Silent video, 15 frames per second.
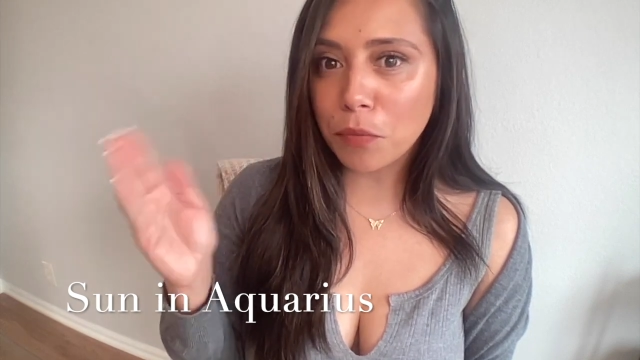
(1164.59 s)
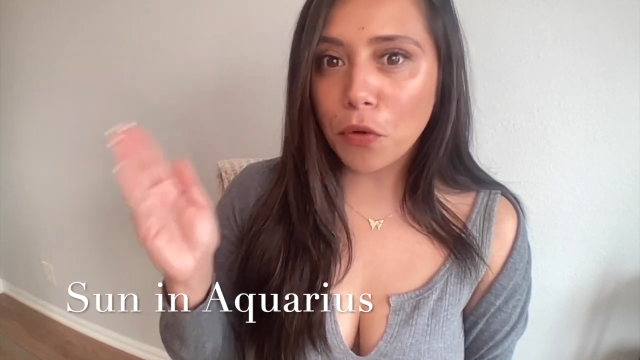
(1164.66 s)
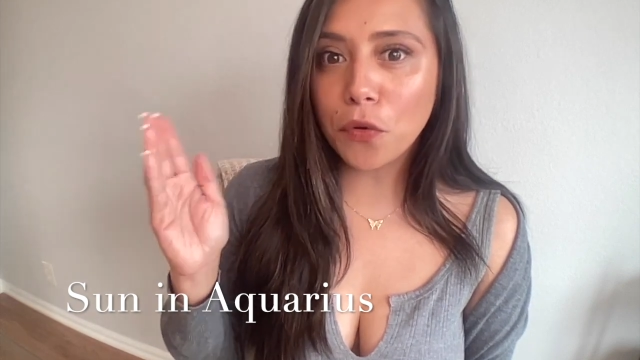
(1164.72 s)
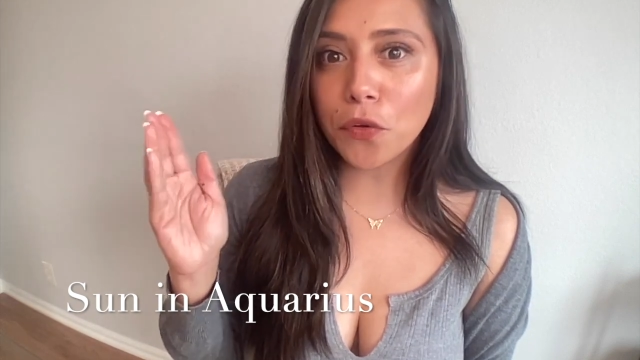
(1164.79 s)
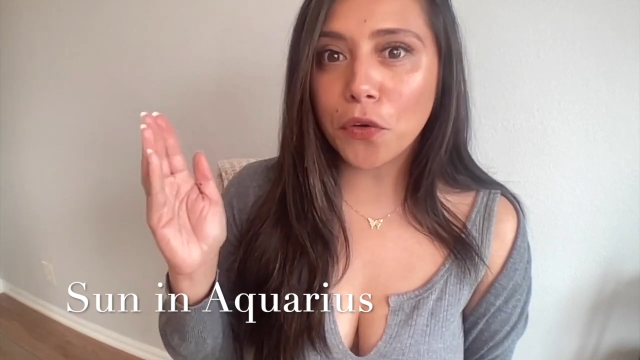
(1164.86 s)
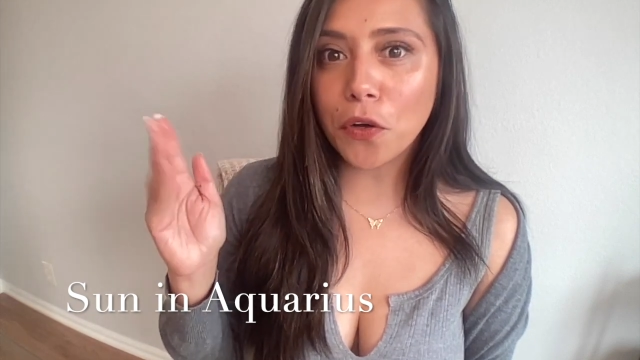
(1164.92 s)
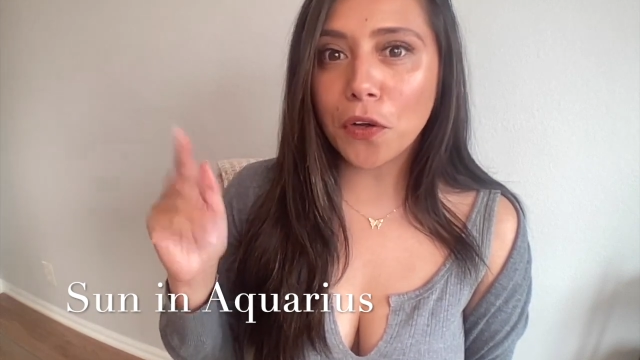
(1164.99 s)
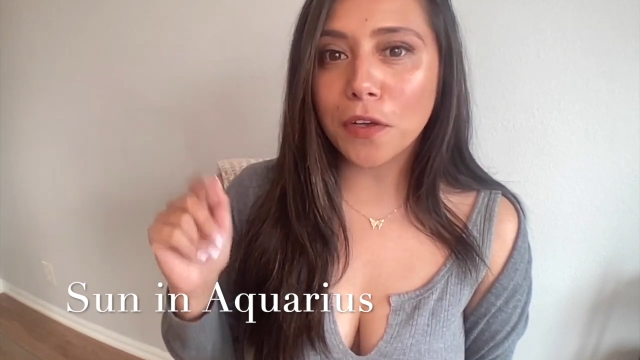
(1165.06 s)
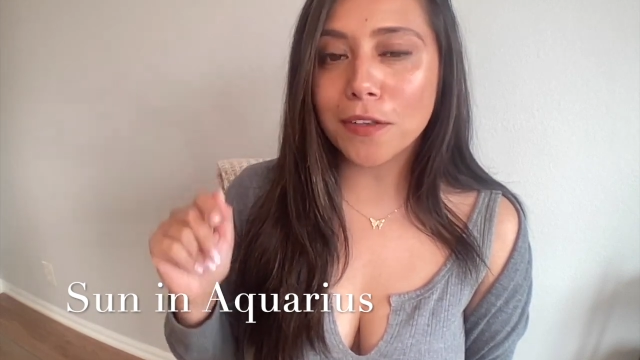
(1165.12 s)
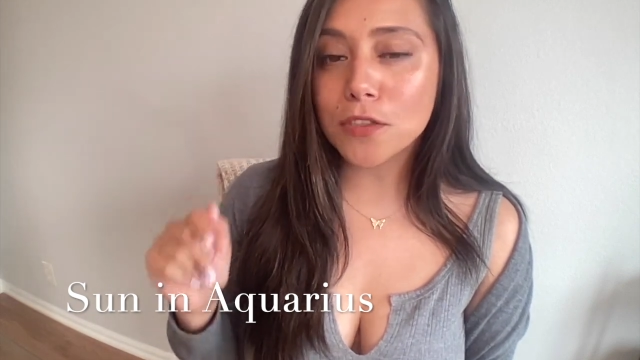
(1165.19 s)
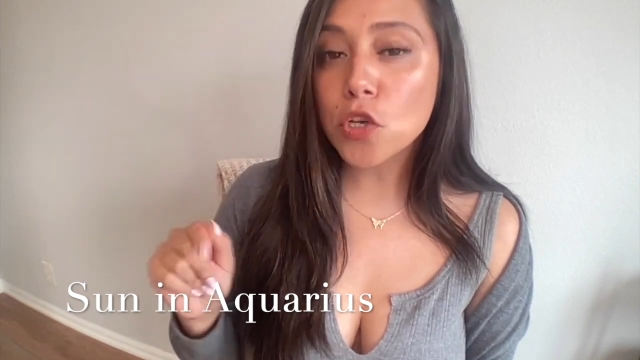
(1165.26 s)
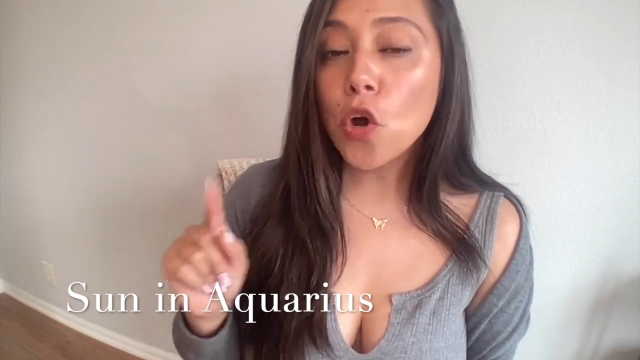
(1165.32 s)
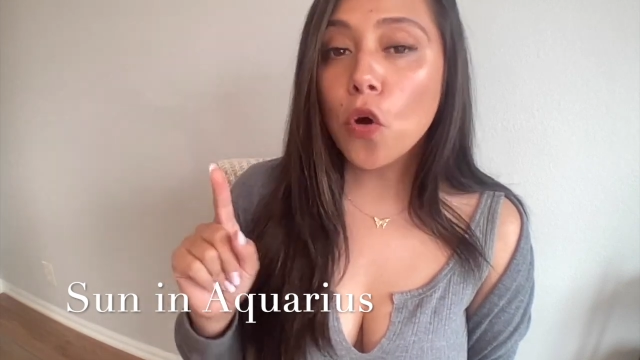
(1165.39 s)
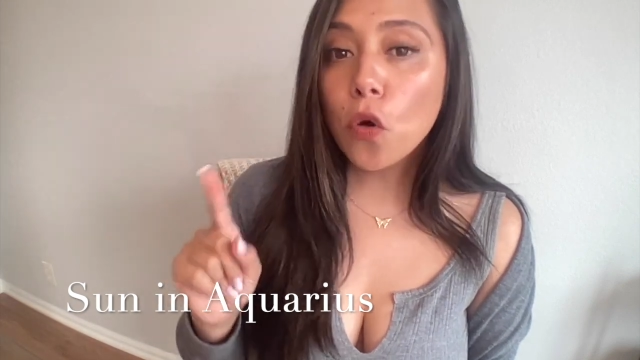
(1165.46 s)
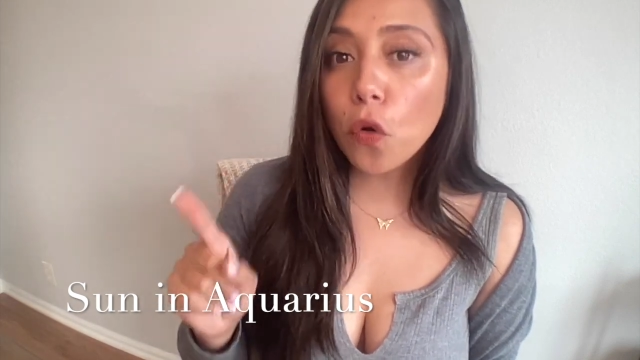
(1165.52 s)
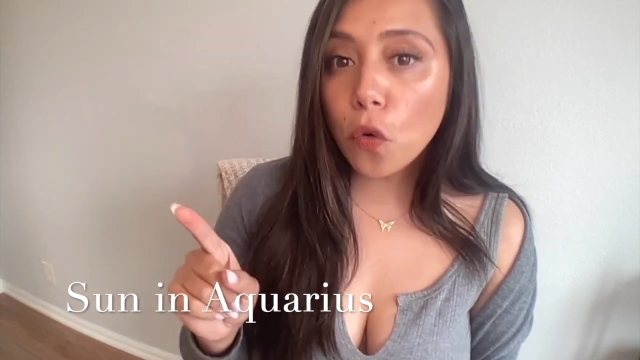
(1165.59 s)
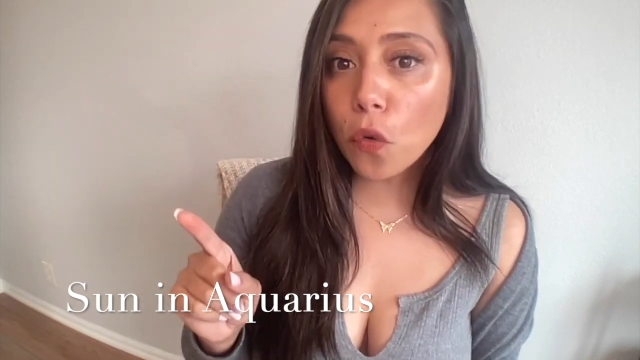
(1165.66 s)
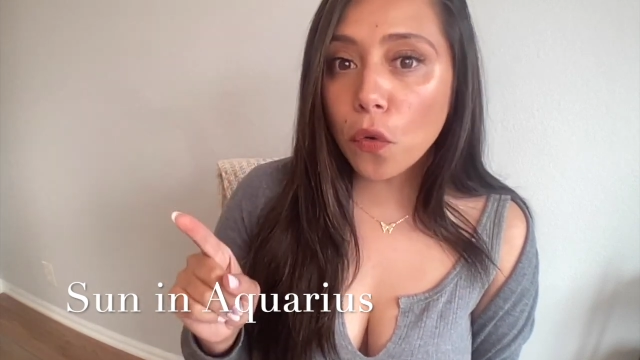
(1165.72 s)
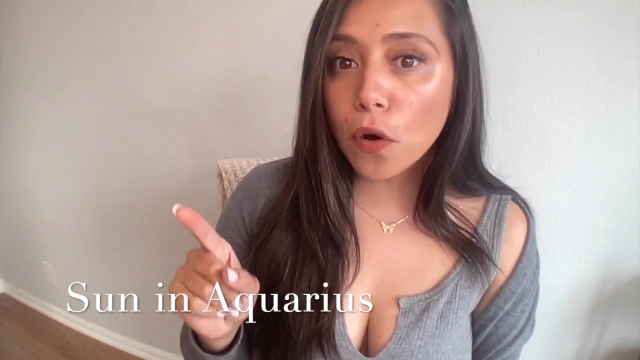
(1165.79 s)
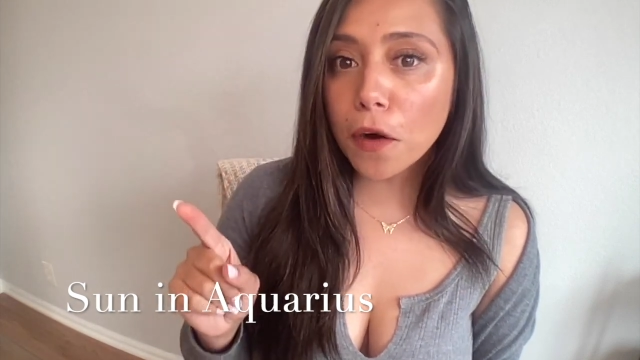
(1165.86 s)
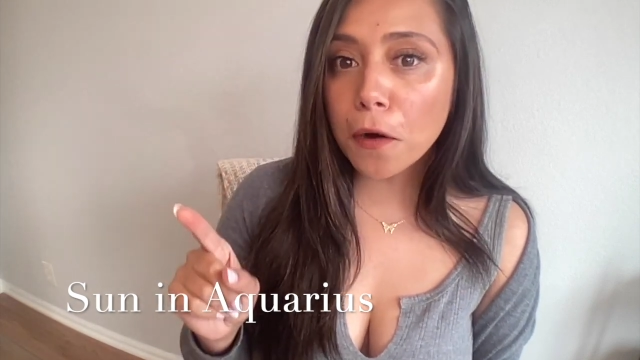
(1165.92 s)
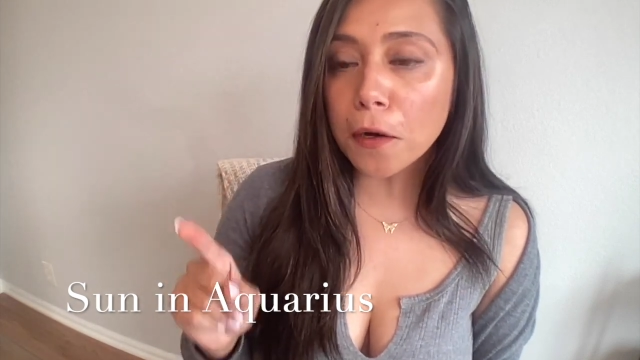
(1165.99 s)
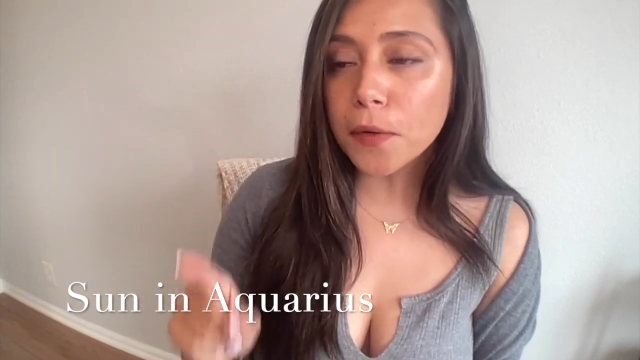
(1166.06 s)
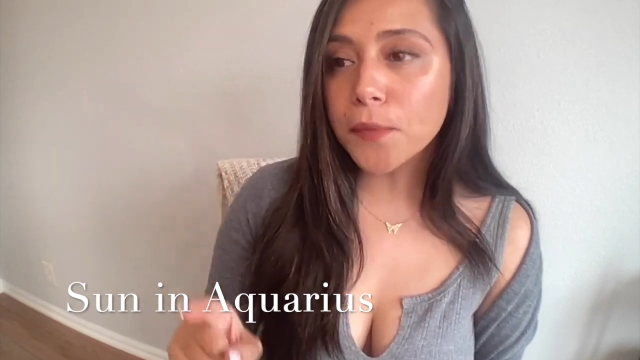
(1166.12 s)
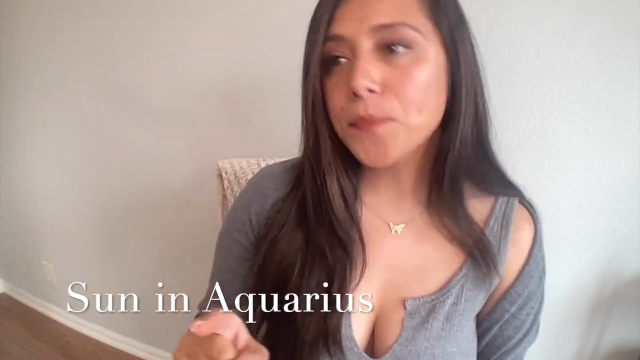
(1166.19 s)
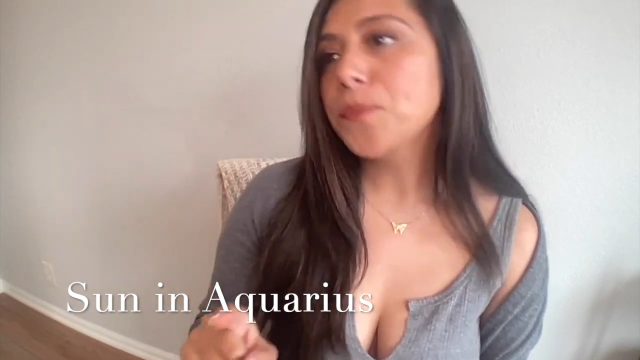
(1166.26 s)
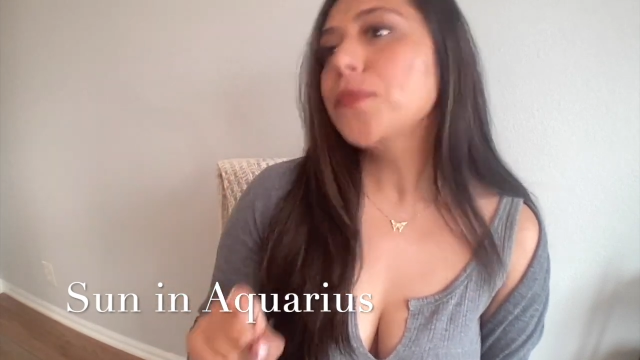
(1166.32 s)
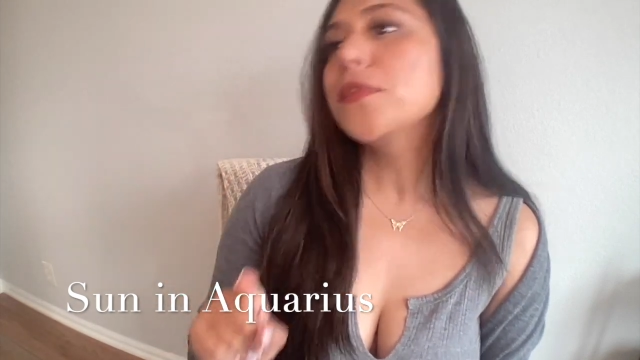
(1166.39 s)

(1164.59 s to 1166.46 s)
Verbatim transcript: protocols, or